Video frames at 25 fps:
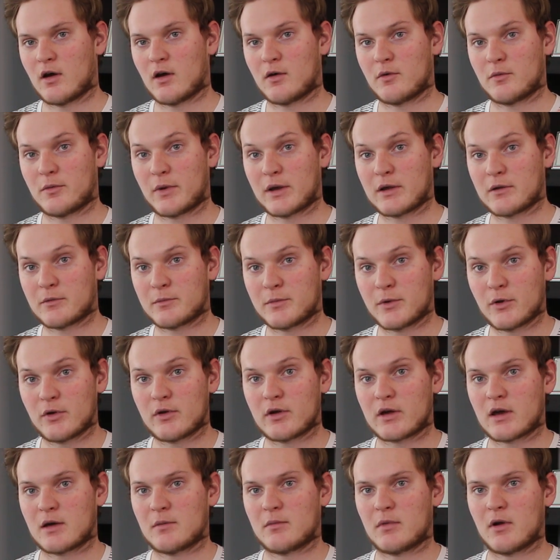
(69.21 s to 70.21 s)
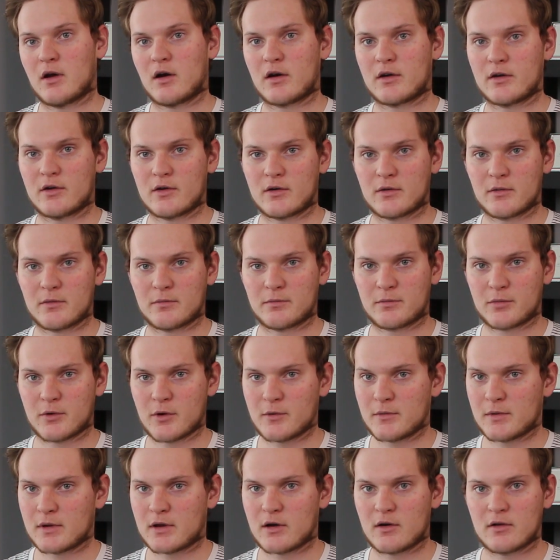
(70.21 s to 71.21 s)
When you're building a blog, you're
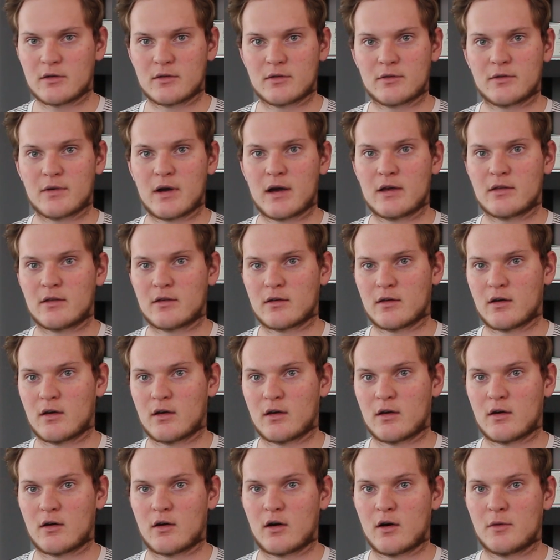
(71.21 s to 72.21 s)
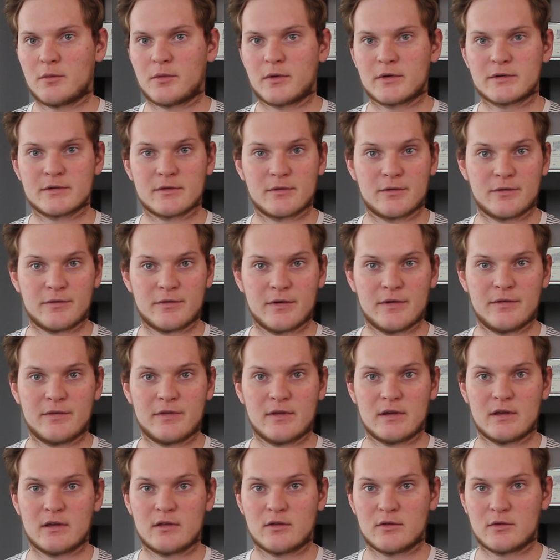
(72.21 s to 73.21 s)
probably going to write upwards of
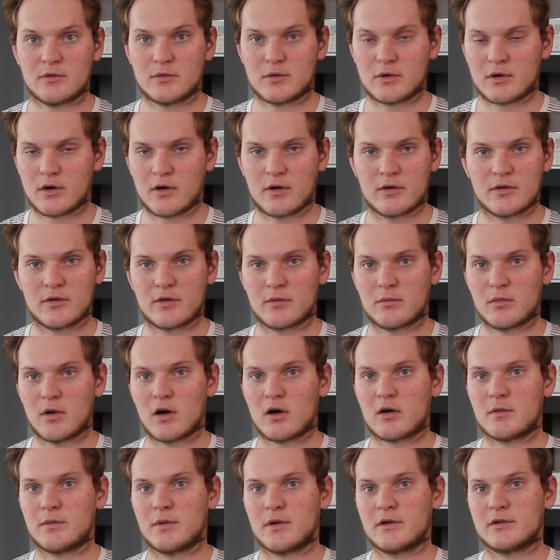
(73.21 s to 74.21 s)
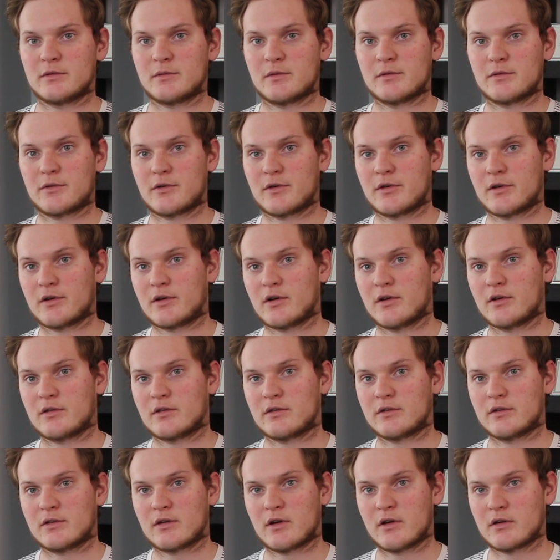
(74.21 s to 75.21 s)
50 to 100 blog posts before you're going to
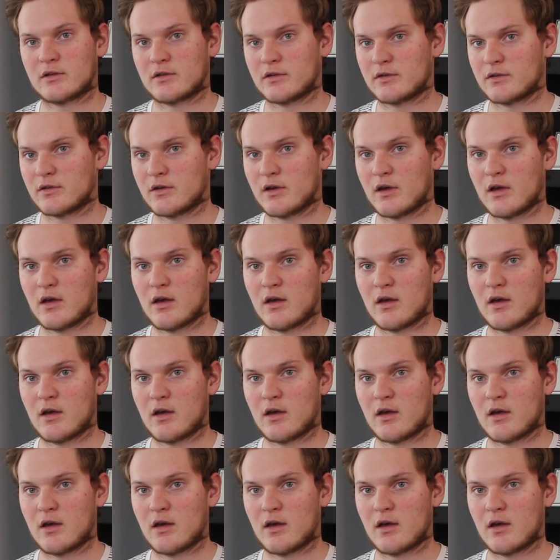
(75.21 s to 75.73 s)
start to